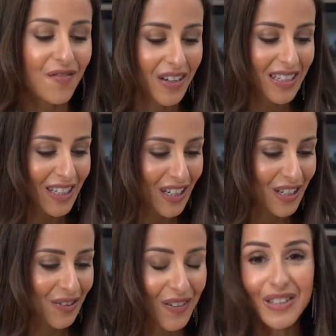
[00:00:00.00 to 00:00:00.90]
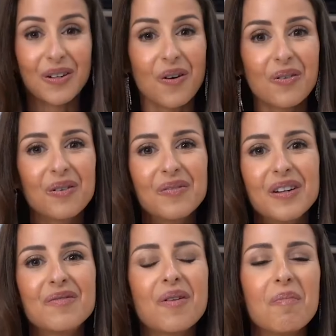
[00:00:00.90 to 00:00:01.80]
vintage
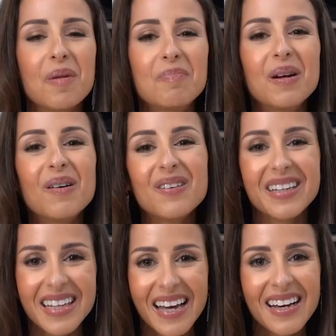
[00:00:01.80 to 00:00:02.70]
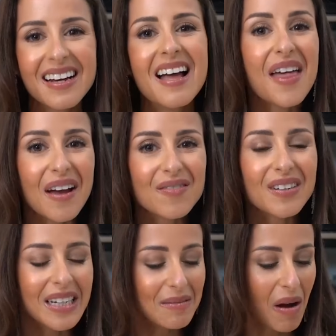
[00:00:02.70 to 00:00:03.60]
photography from the blog here.
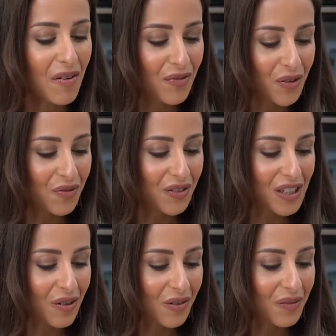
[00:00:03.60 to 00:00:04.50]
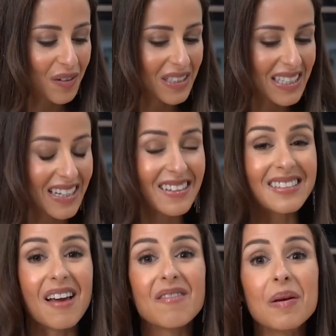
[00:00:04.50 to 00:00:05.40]
Thankfully, my food photography
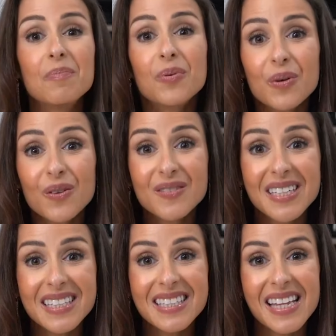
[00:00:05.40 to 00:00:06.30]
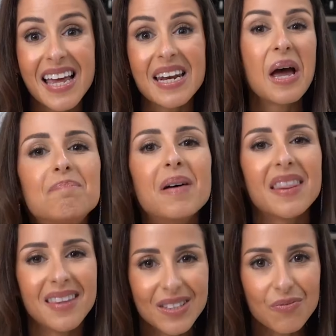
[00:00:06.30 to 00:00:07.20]
skills have improved since then,
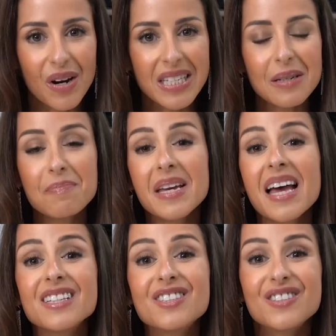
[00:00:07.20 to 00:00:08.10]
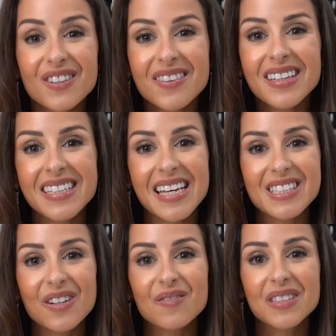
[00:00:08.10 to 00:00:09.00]
but this recipe has stood the
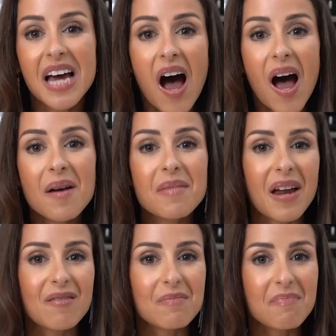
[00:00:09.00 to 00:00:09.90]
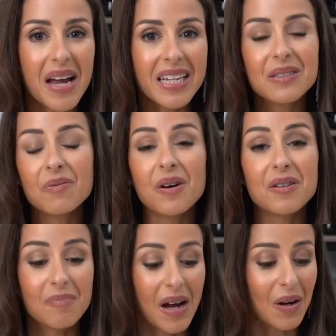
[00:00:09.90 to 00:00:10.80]
test of time and remained one
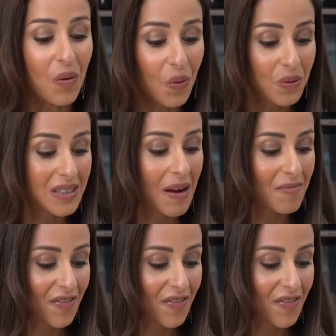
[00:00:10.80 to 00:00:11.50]
of my all-time